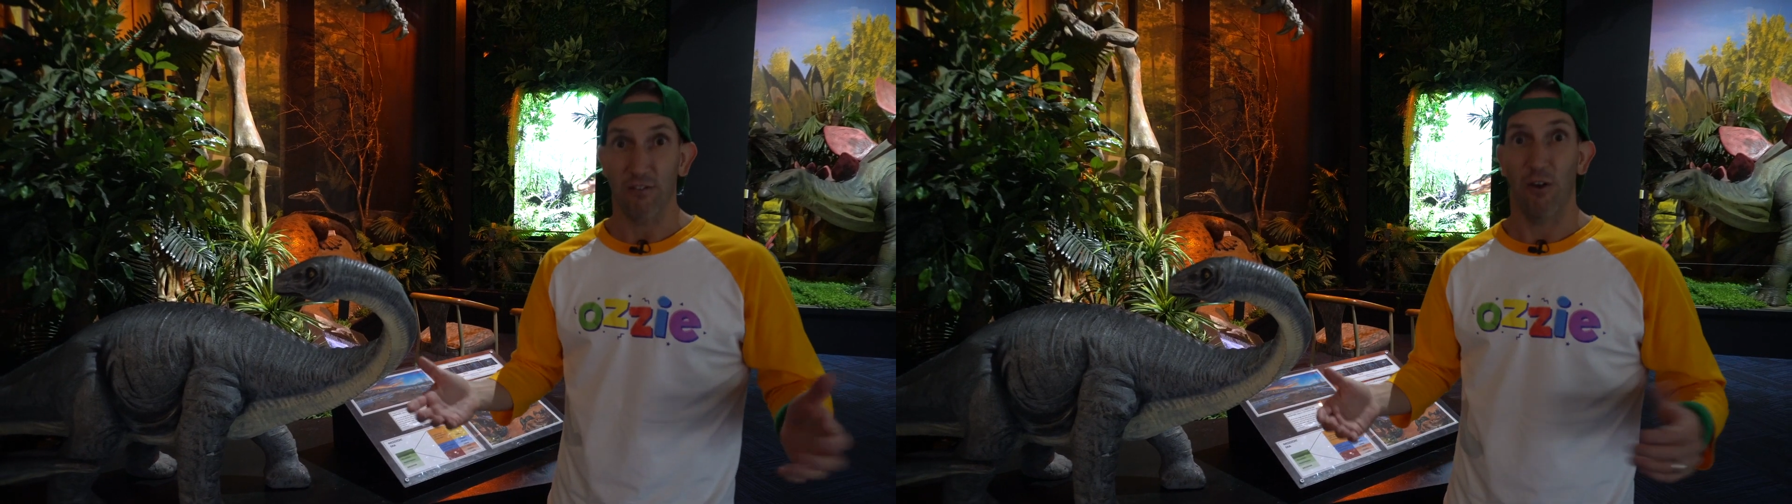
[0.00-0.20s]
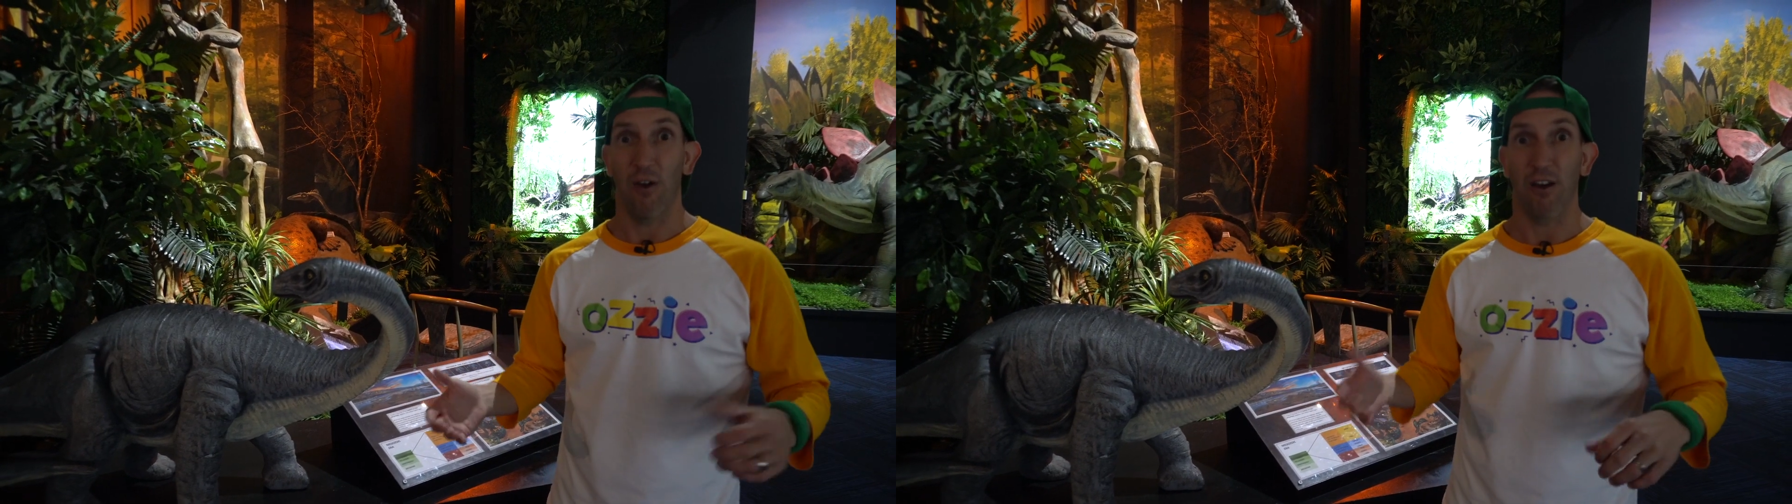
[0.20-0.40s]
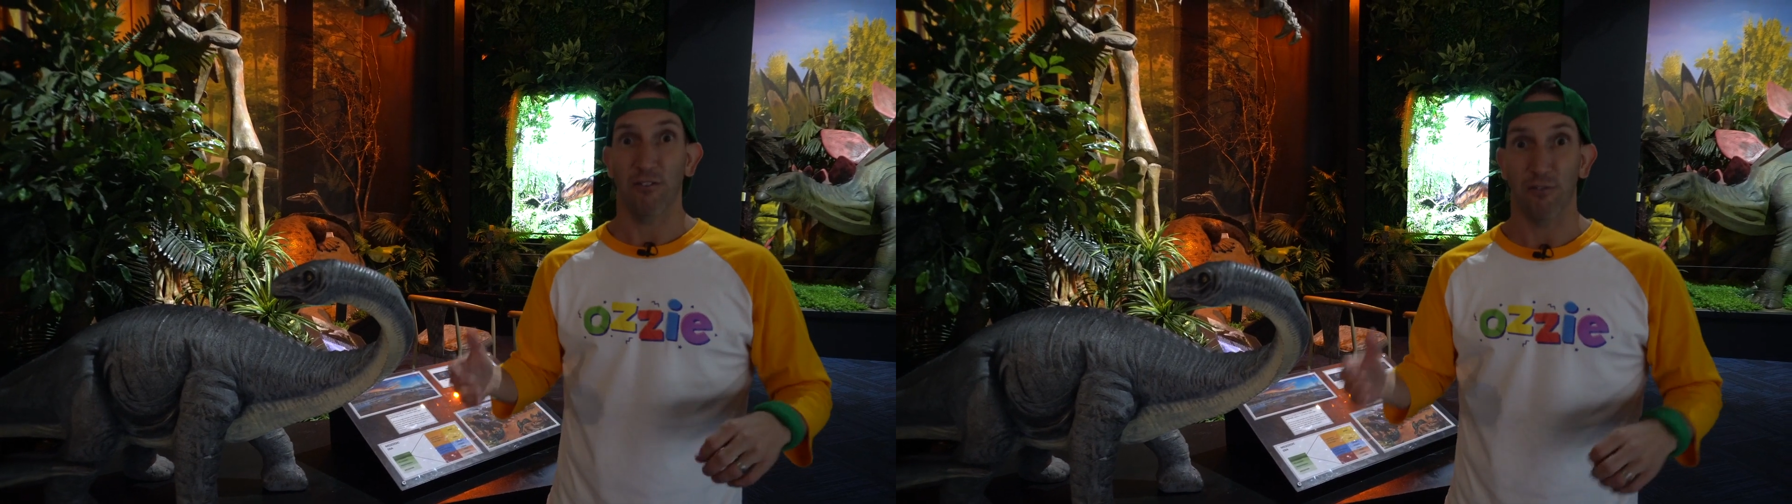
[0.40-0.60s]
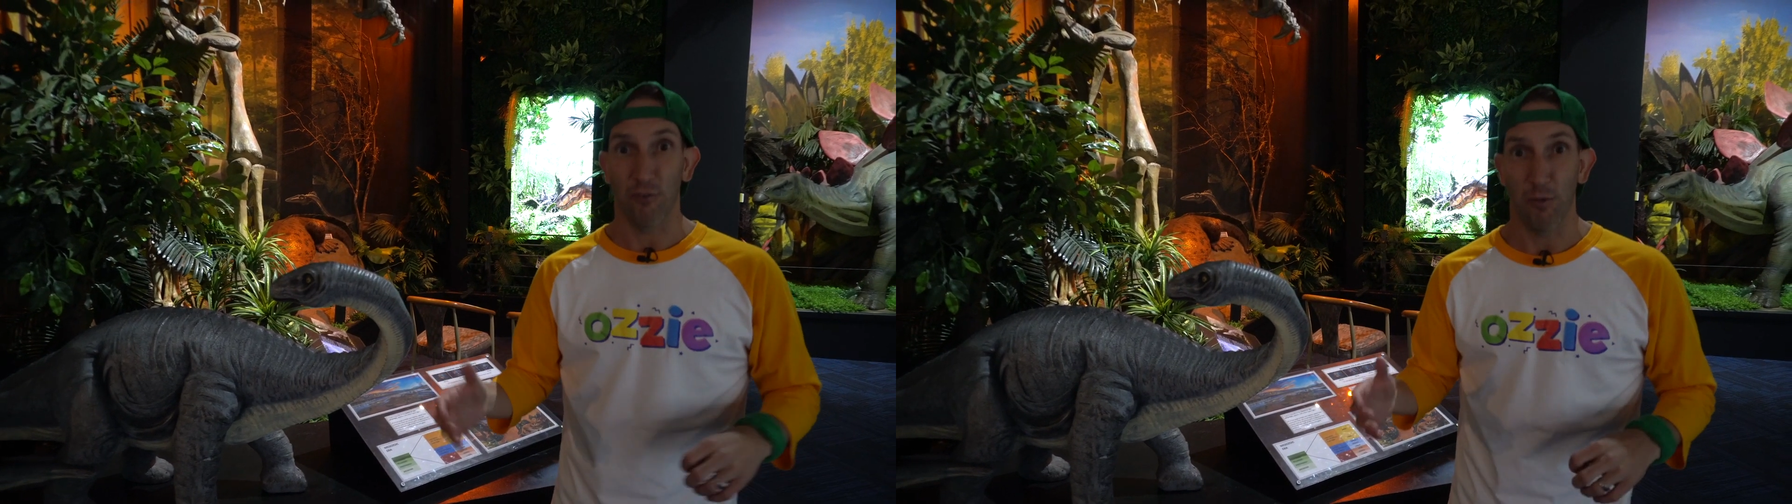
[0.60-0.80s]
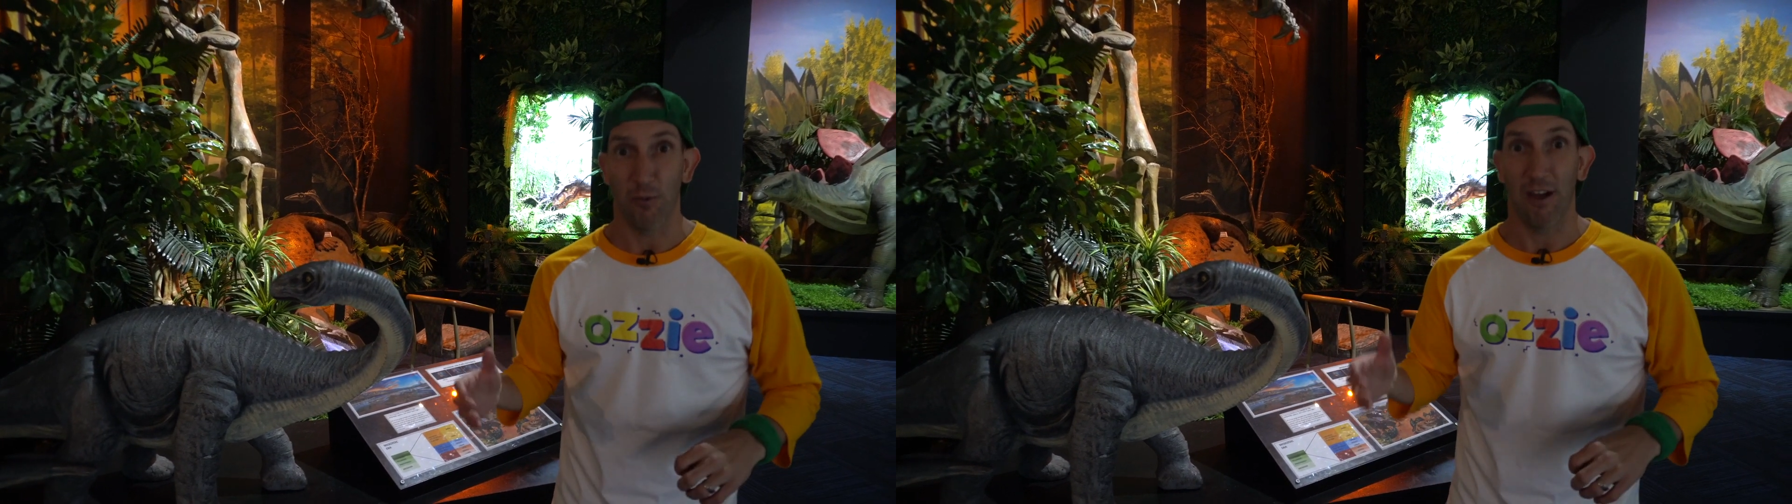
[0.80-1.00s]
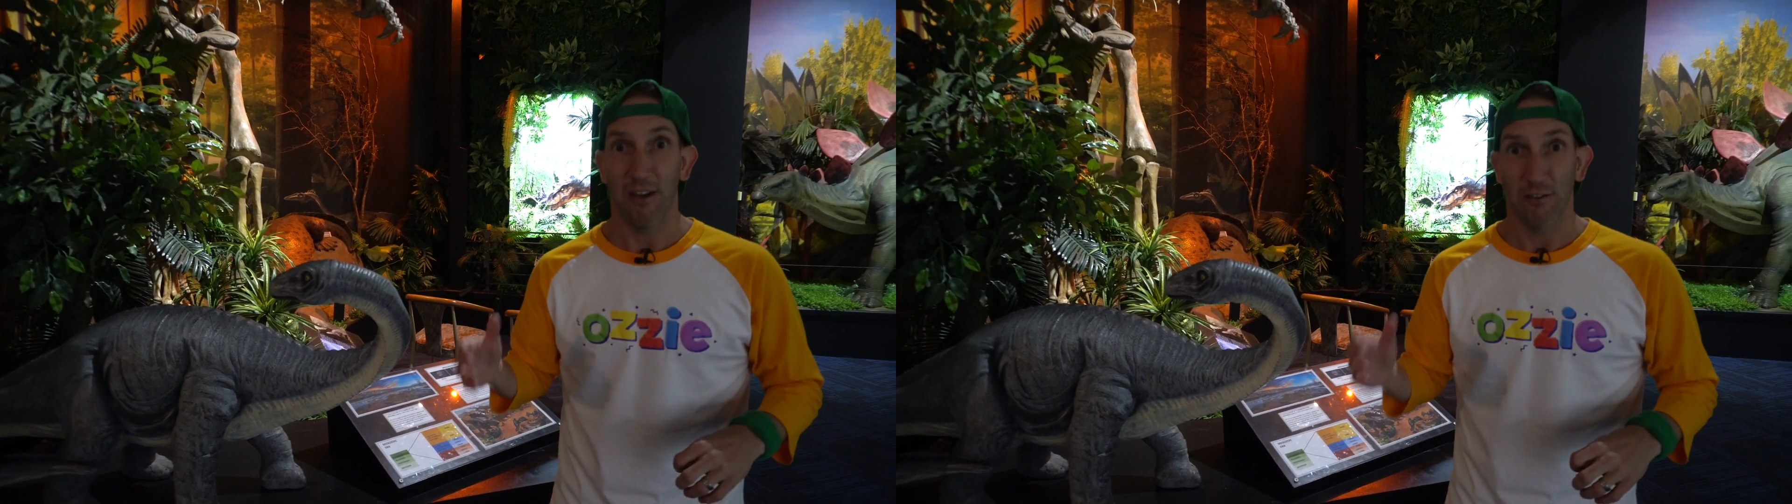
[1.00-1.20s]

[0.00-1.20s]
So a super,